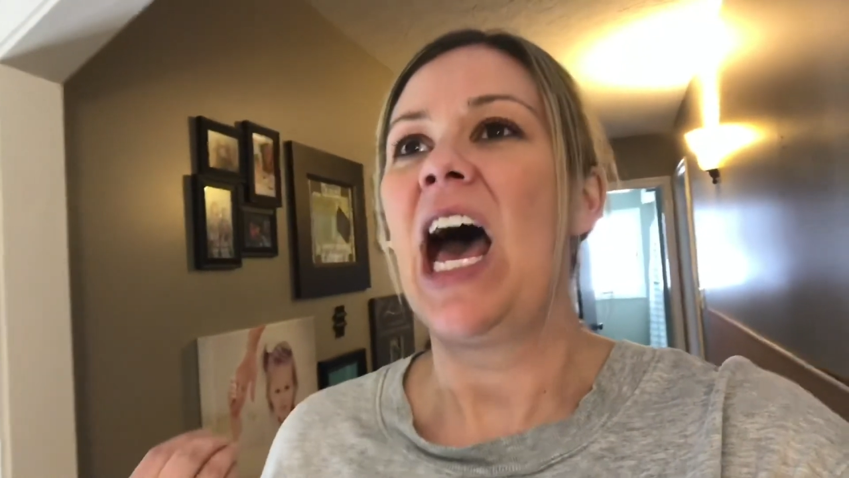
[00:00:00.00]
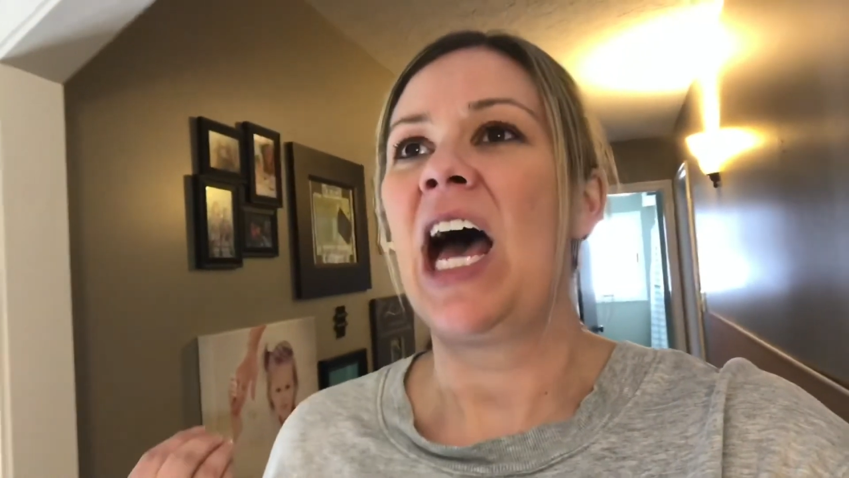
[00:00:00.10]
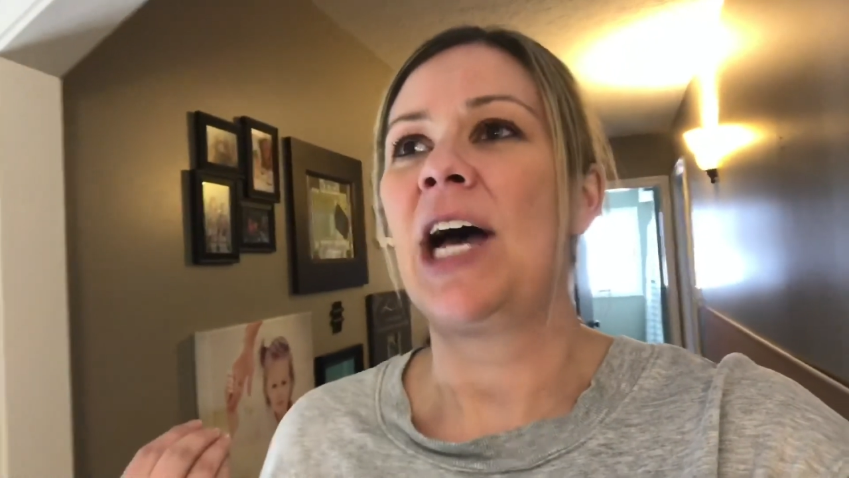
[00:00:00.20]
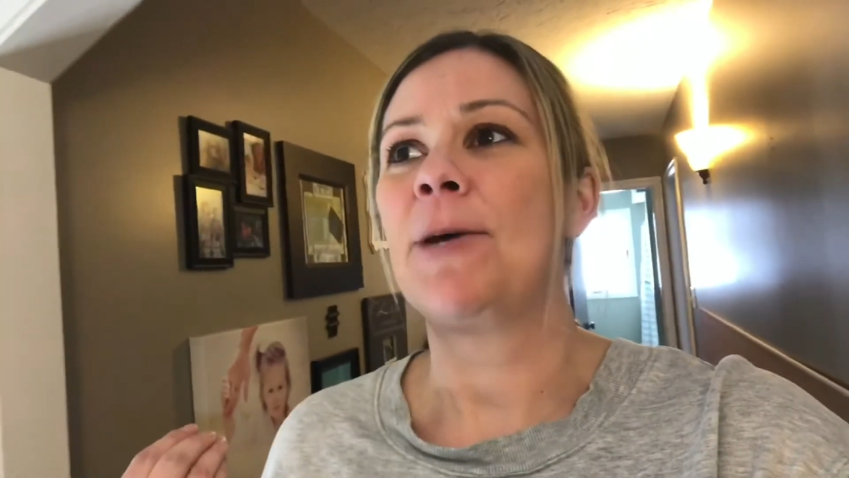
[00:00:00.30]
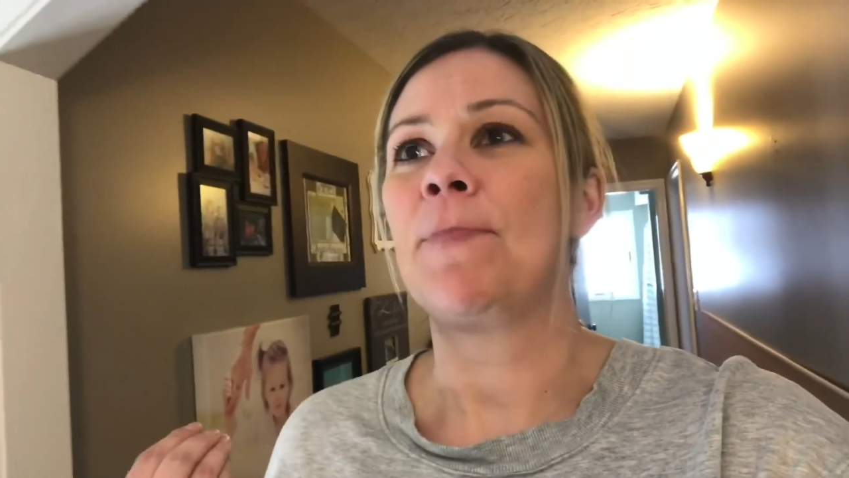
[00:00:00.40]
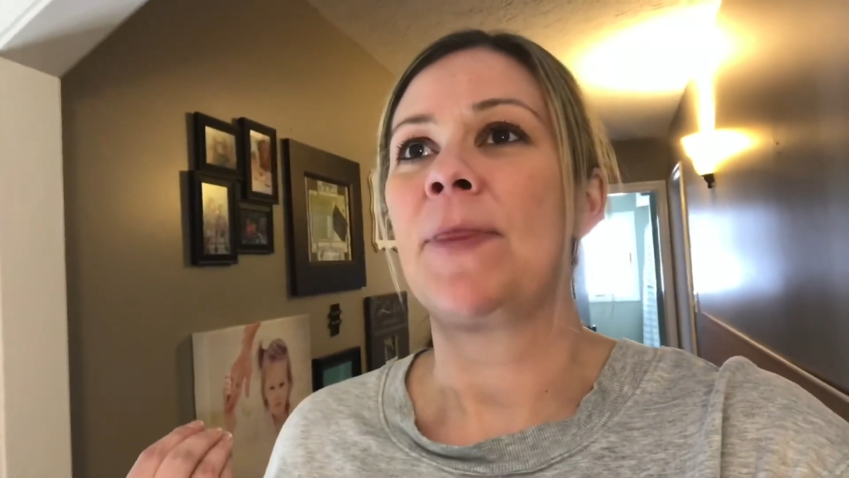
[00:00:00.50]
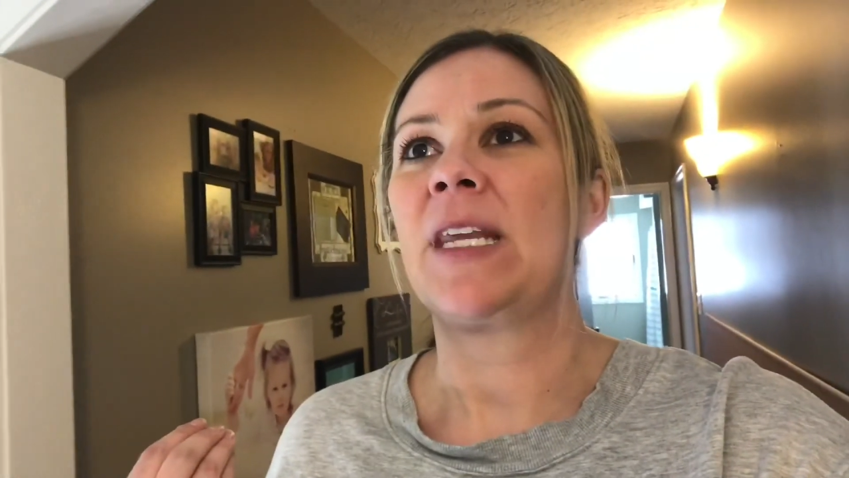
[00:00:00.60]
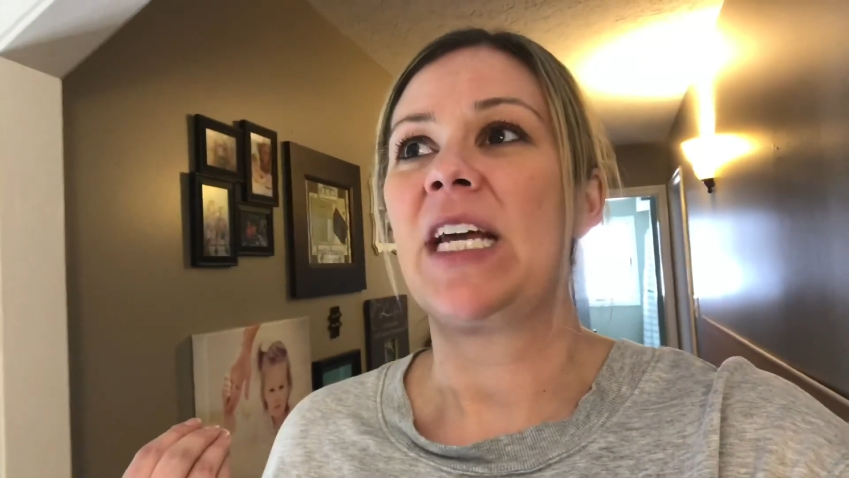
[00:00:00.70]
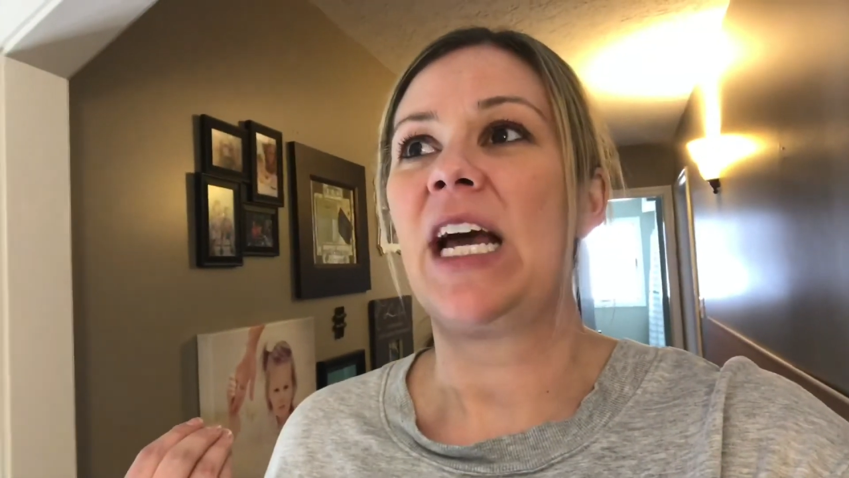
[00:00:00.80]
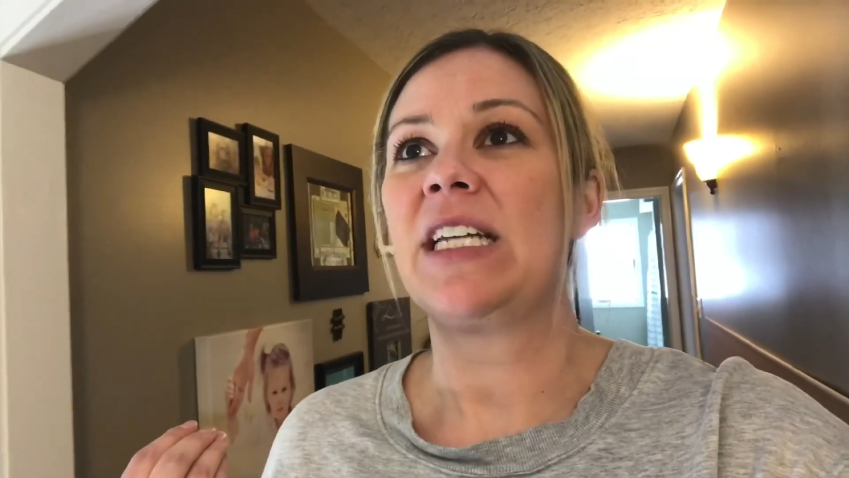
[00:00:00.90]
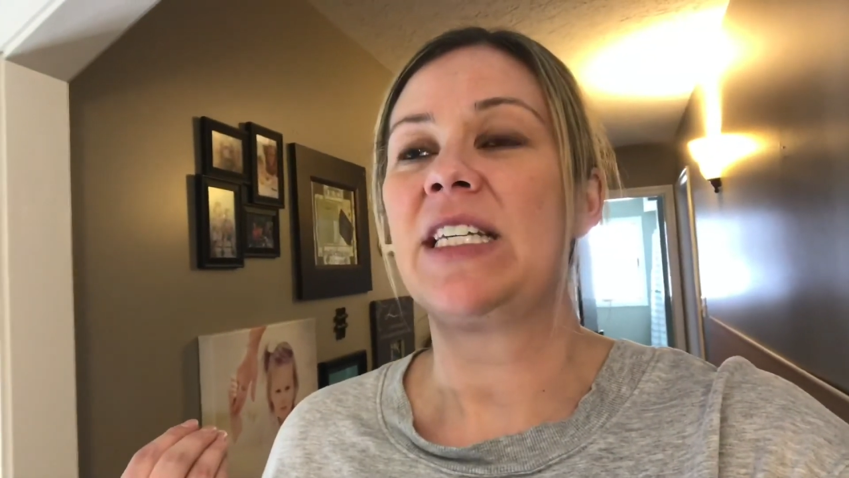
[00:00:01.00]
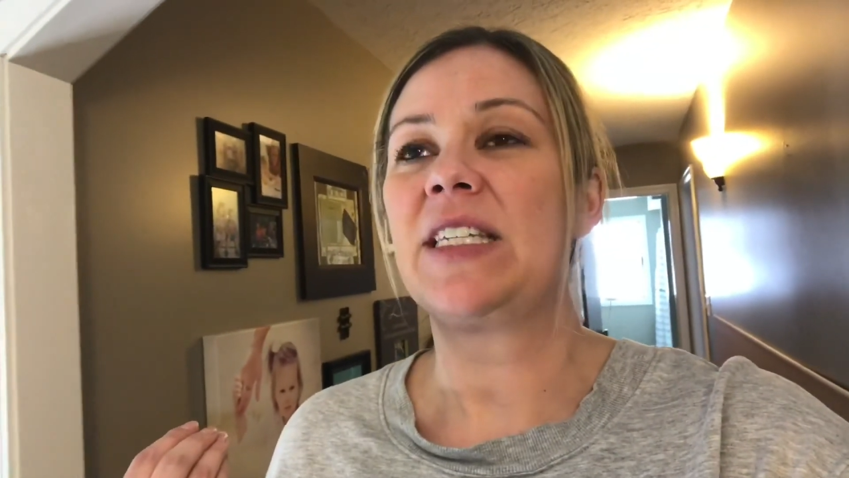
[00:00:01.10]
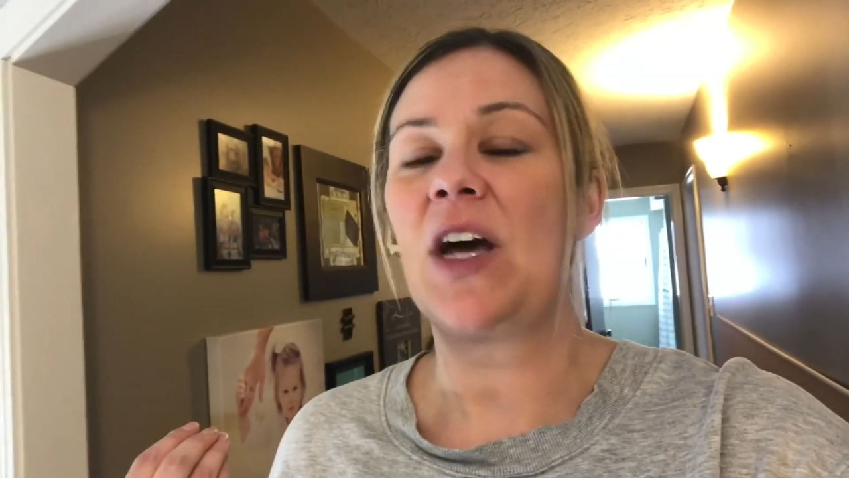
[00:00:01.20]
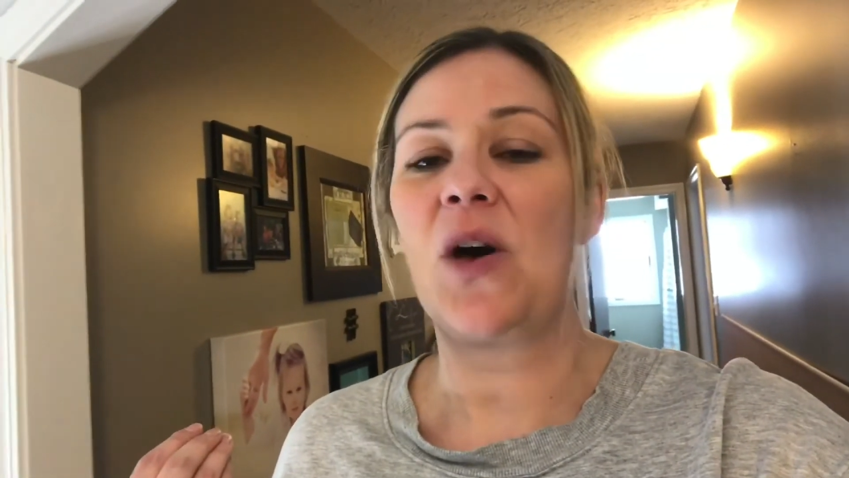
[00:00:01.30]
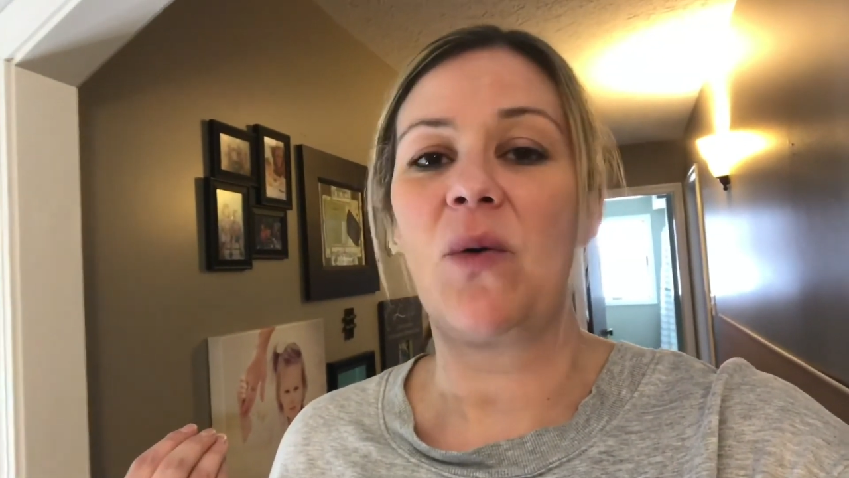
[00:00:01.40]
Um,
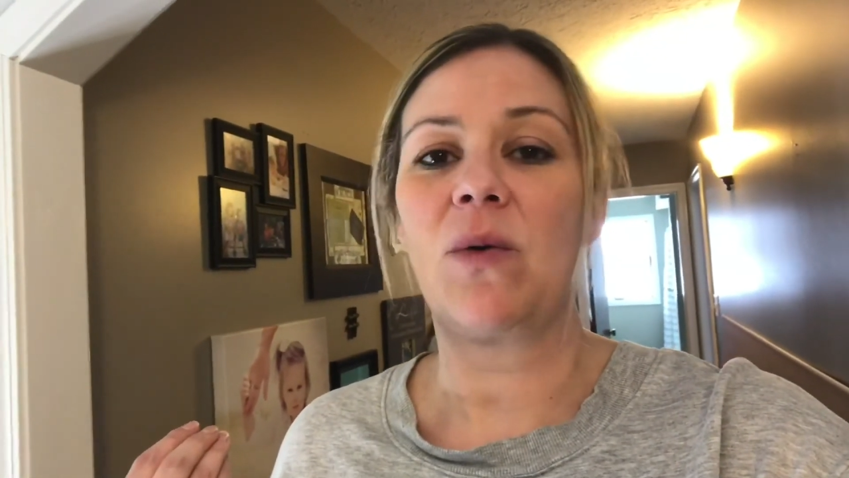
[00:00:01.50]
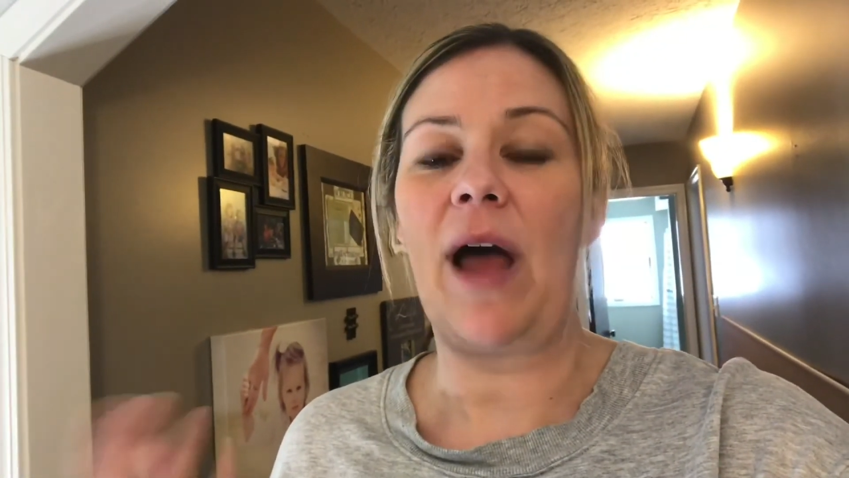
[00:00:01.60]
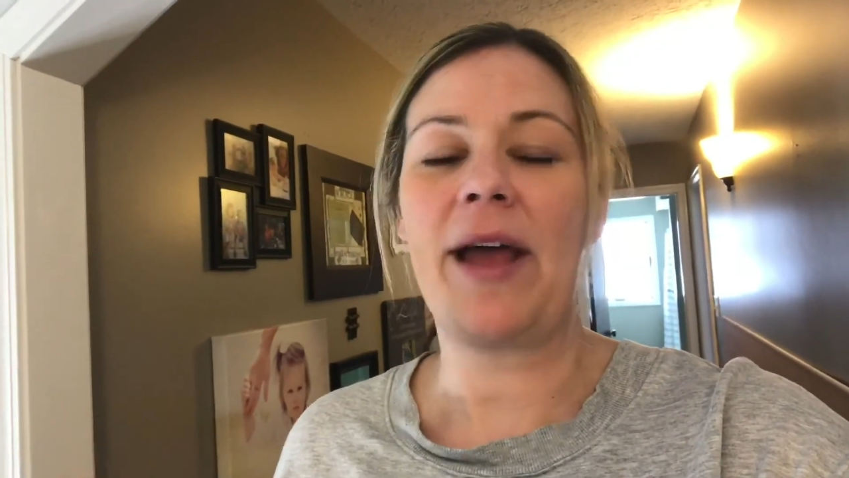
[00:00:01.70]
so,